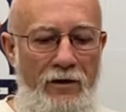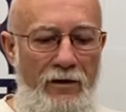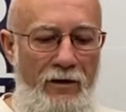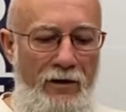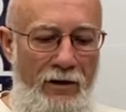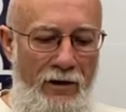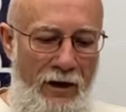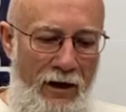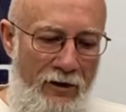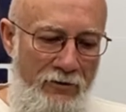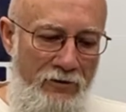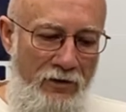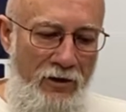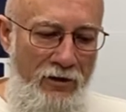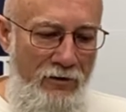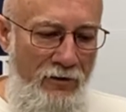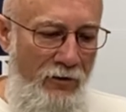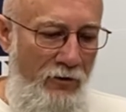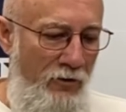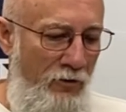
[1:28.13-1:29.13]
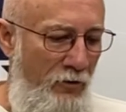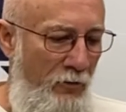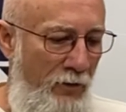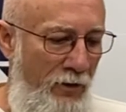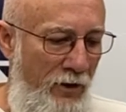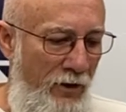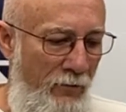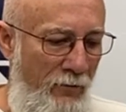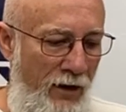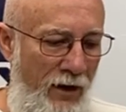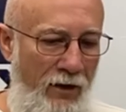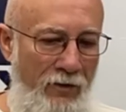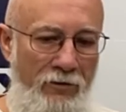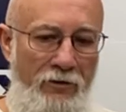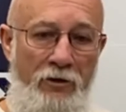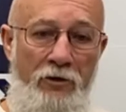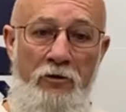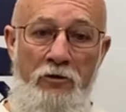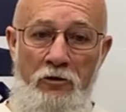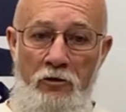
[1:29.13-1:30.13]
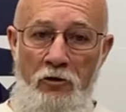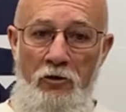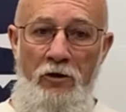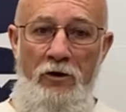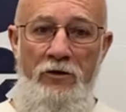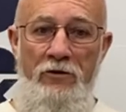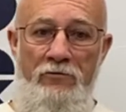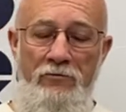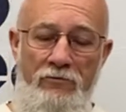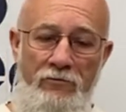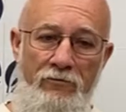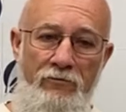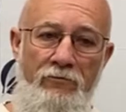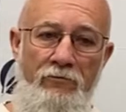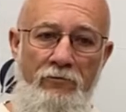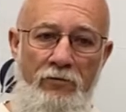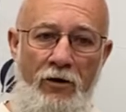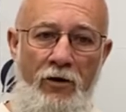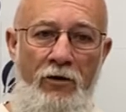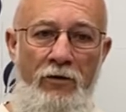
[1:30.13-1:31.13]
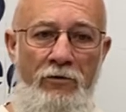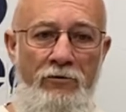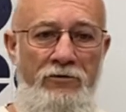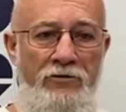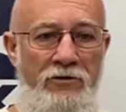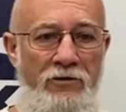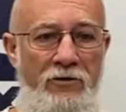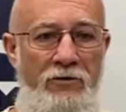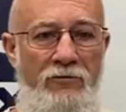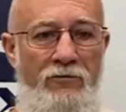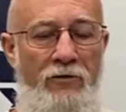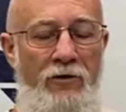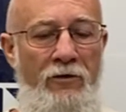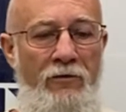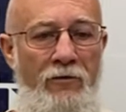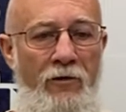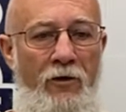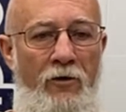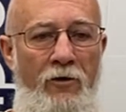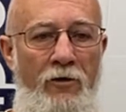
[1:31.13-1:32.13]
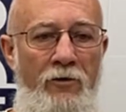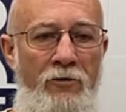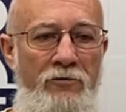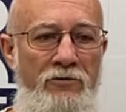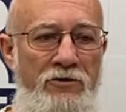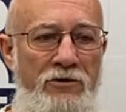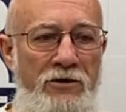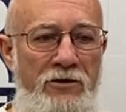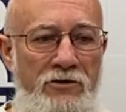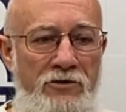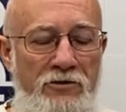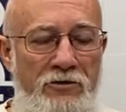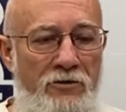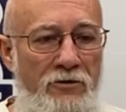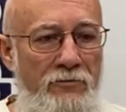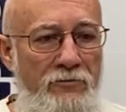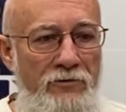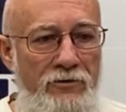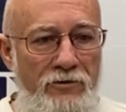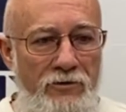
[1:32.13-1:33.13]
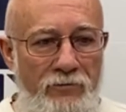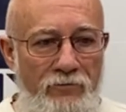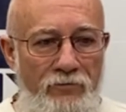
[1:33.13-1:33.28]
Now I'll talk a little bit about the good parts of RO systems.